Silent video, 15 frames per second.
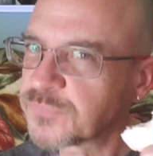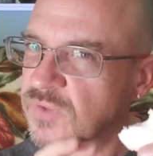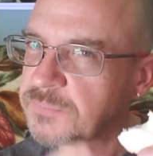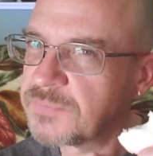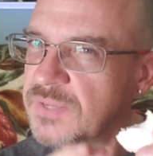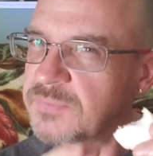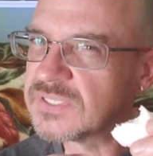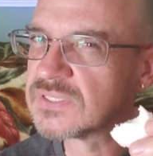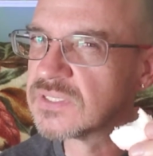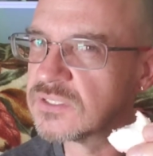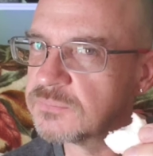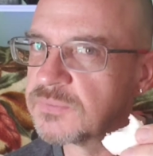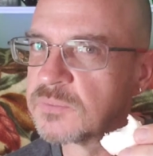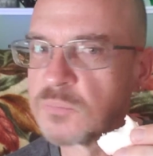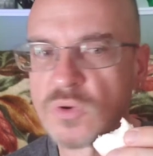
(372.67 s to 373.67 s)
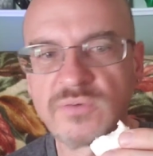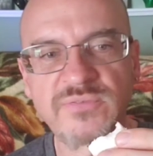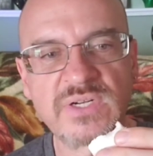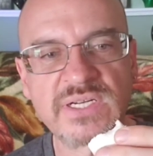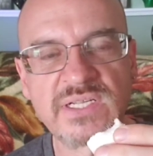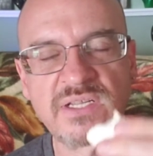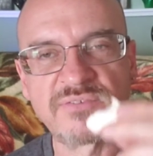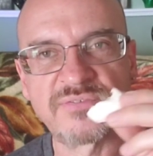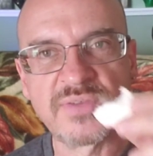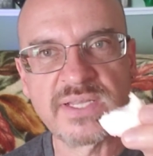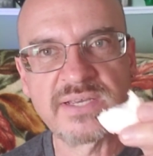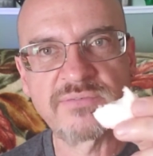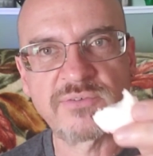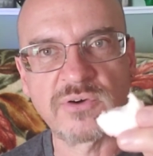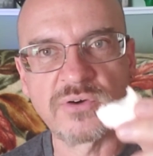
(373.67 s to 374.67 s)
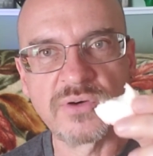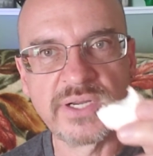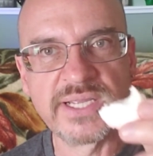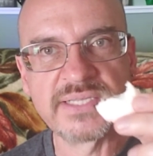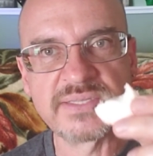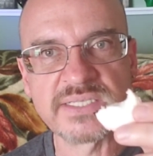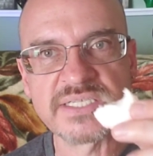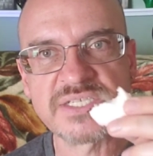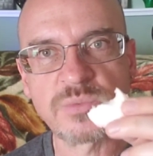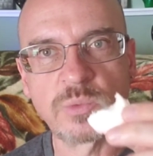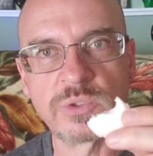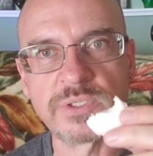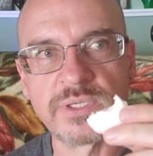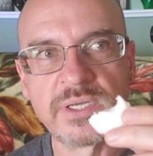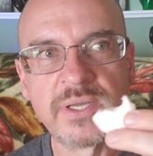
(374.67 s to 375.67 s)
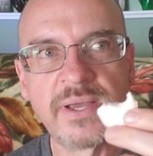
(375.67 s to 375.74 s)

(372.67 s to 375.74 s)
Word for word: Maybe a little bit more vanilla flavor in this would